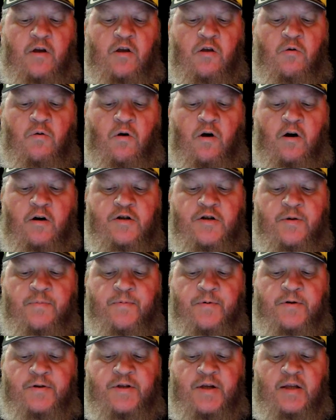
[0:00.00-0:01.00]
you are to
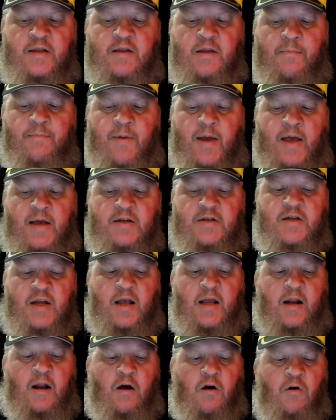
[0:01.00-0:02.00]
present the
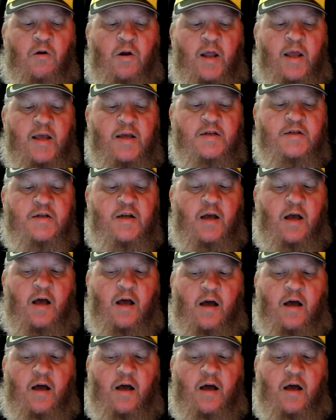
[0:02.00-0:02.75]
best and holiest